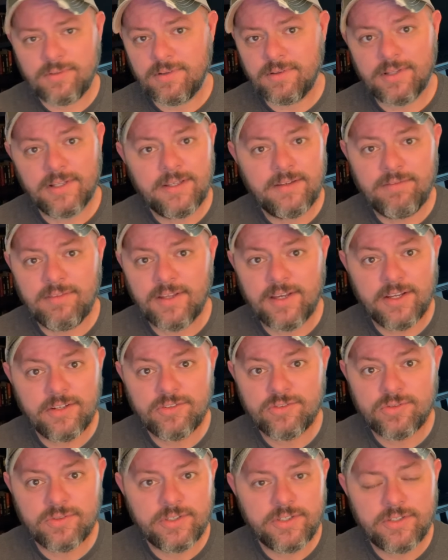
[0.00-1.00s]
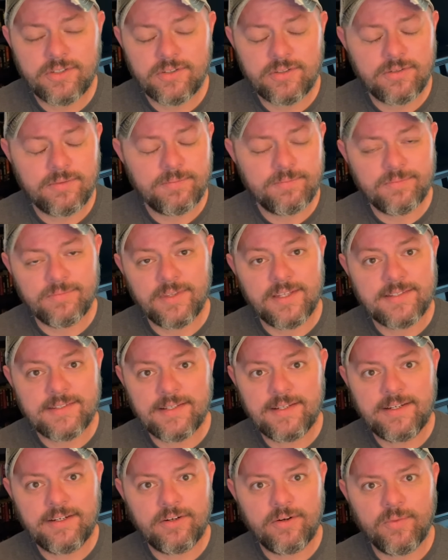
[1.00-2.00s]
leave the country or the
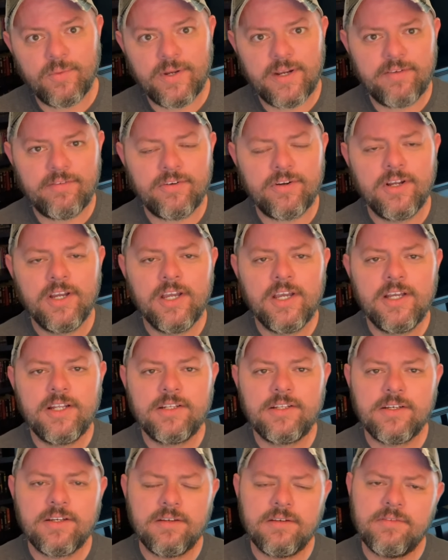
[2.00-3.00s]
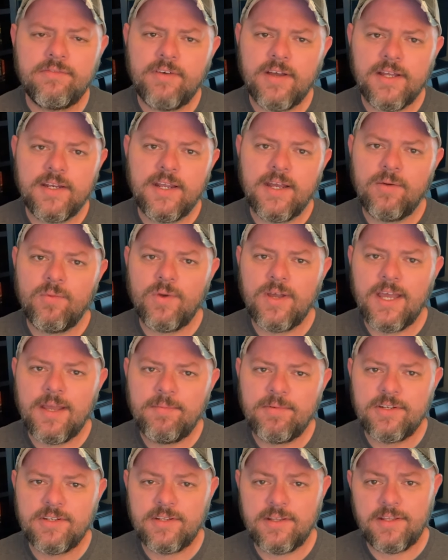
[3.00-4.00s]
city or whatever to go find out what
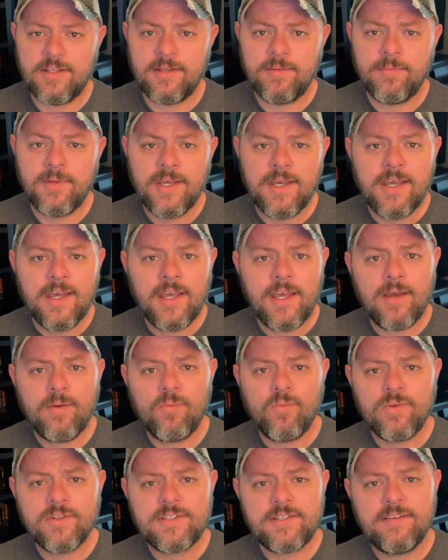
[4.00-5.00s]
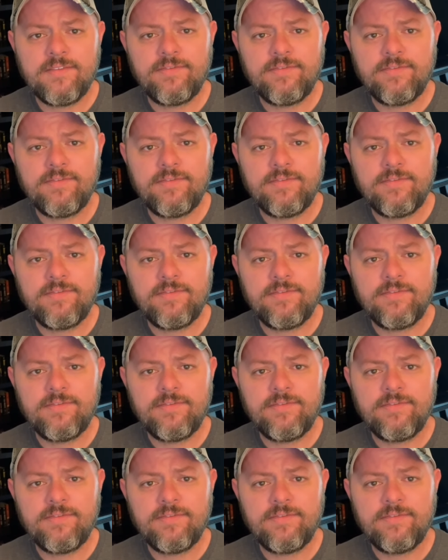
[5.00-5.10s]
happened to them. And once he